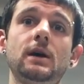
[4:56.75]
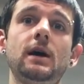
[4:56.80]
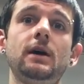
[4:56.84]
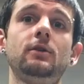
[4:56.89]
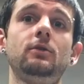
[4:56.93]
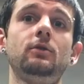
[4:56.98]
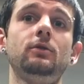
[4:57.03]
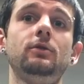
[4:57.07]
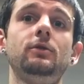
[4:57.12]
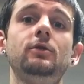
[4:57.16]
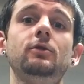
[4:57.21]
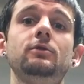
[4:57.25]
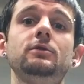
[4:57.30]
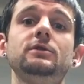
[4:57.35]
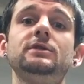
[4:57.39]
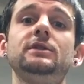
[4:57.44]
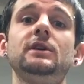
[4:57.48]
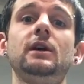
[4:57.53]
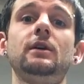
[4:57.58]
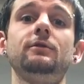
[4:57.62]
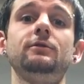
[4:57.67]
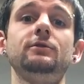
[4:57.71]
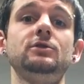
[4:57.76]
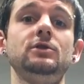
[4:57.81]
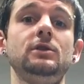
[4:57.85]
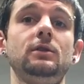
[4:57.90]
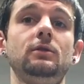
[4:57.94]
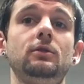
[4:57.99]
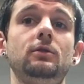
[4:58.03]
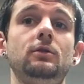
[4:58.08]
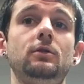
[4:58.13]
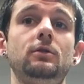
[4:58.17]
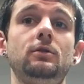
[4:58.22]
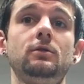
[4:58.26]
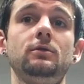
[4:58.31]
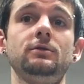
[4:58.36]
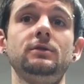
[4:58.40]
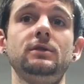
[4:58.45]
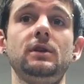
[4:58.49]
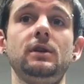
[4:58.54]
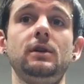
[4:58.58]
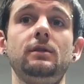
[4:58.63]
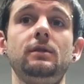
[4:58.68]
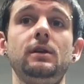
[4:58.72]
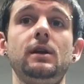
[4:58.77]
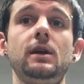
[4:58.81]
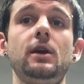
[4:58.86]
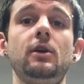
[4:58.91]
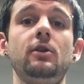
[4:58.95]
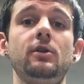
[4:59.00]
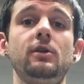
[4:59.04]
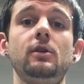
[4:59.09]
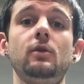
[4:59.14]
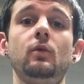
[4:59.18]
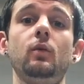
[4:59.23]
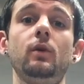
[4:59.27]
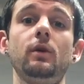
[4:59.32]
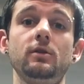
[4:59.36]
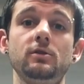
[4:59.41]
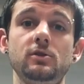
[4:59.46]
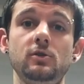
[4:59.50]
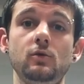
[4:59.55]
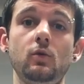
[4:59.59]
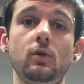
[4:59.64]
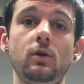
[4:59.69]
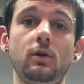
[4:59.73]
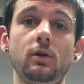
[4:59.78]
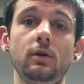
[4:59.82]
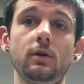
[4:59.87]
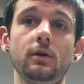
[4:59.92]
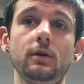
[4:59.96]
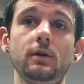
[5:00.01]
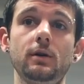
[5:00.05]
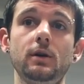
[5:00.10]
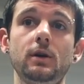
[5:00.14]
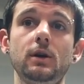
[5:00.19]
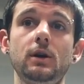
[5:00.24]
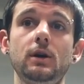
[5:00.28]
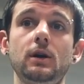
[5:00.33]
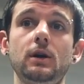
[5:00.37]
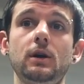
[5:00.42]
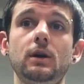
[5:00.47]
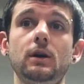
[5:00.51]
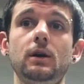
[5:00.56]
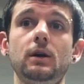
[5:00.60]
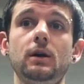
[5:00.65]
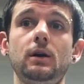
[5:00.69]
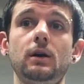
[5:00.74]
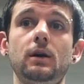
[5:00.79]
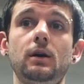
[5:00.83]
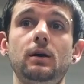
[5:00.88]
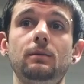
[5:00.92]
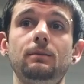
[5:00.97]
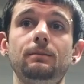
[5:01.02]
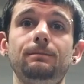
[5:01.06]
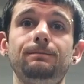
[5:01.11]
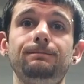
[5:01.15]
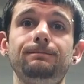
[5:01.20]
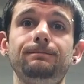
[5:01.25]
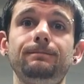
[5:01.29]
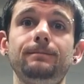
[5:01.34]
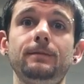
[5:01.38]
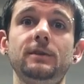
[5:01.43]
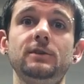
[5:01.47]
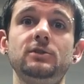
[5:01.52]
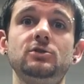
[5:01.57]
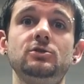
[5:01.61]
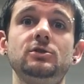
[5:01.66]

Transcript: I don't know the salvaging laws in the area where you are. Let's